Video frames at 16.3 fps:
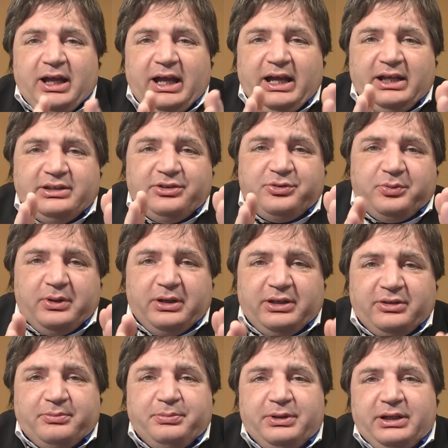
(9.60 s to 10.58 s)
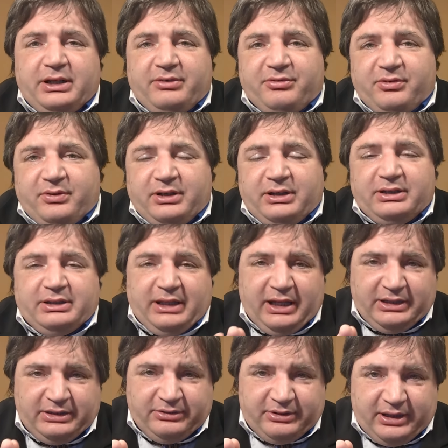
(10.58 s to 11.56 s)
I just wanted to put everyone,
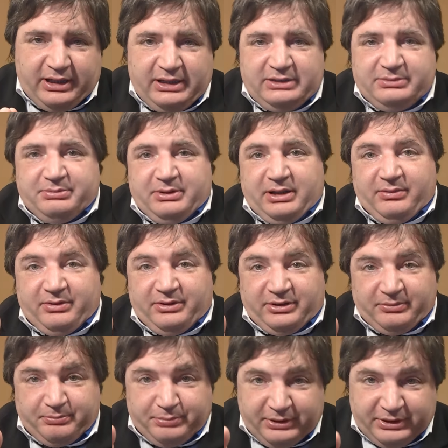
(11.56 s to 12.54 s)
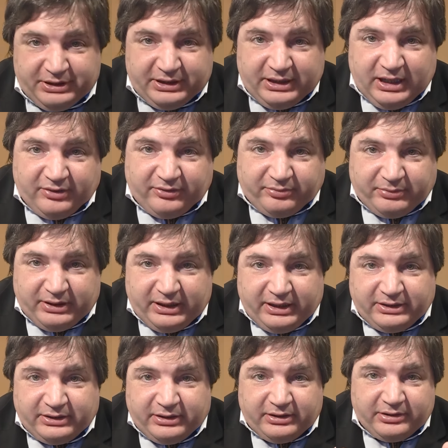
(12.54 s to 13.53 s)
not you guys, but I wanted to put the government
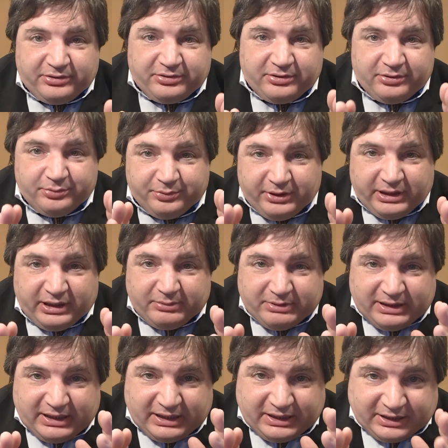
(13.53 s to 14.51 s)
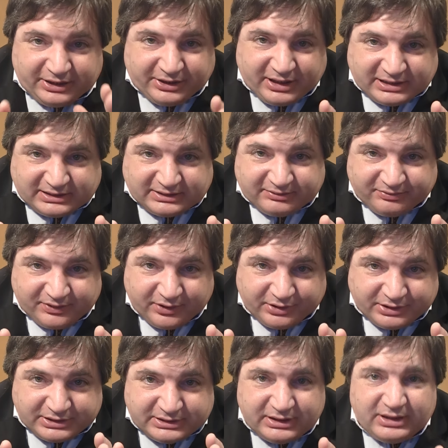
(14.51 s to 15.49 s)
on notice because we're going to be getting aggressive,
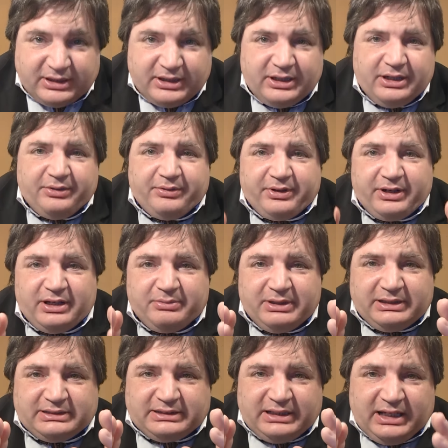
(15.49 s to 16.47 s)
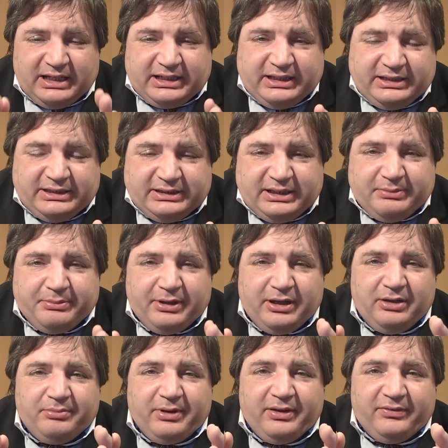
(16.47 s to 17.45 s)
folks. We're going to be talking
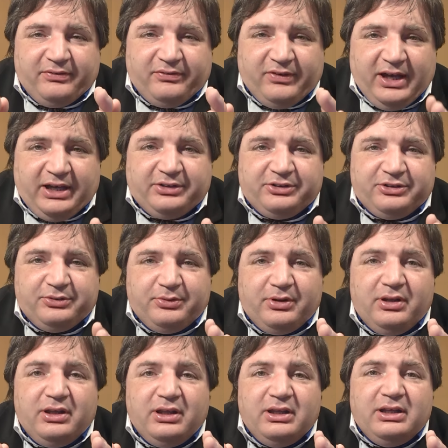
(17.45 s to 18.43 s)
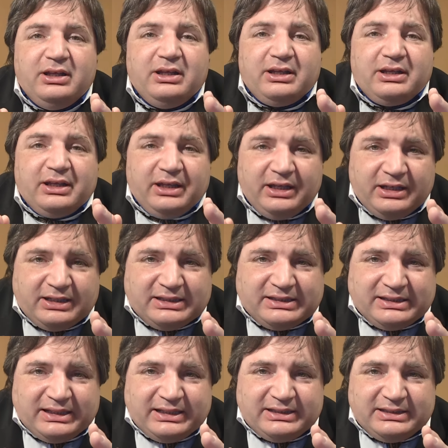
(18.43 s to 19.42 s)
about my factual
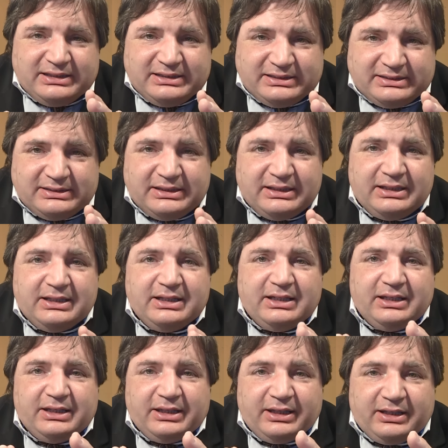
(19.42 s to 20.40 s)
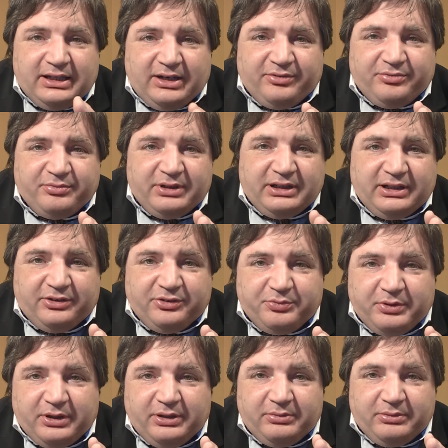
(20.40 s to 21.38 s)
innocence. The government
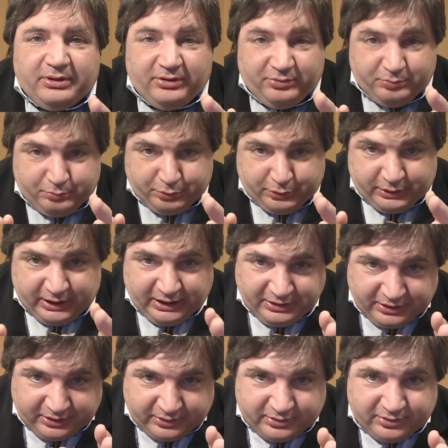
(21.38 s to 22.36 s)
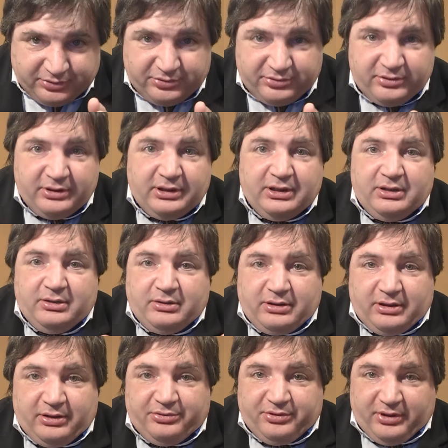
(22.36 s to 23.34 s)
is put on notice
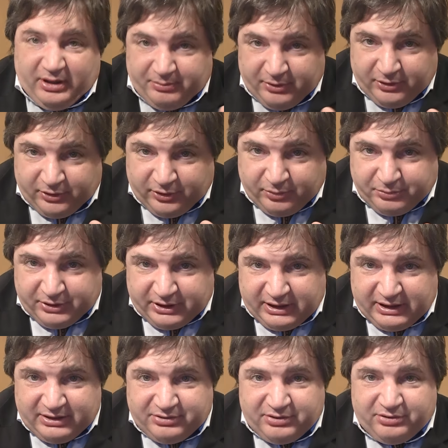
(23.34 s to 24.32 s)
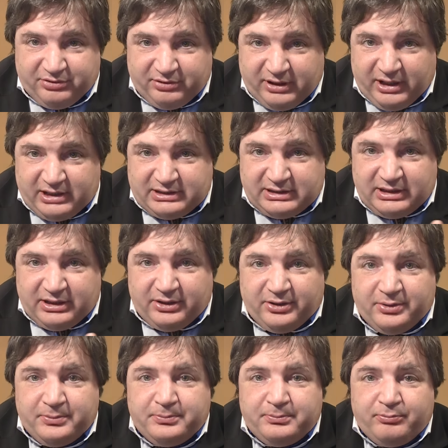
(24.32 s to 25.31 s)
because I'm on home release, as you guys
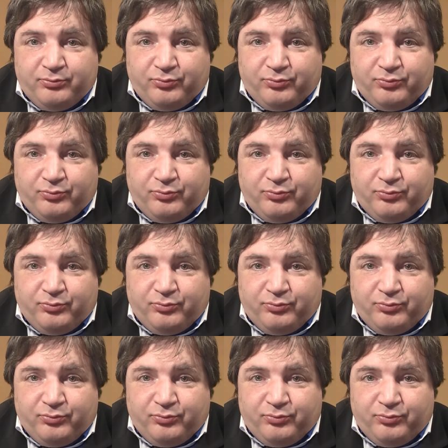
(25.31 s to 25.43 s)
know.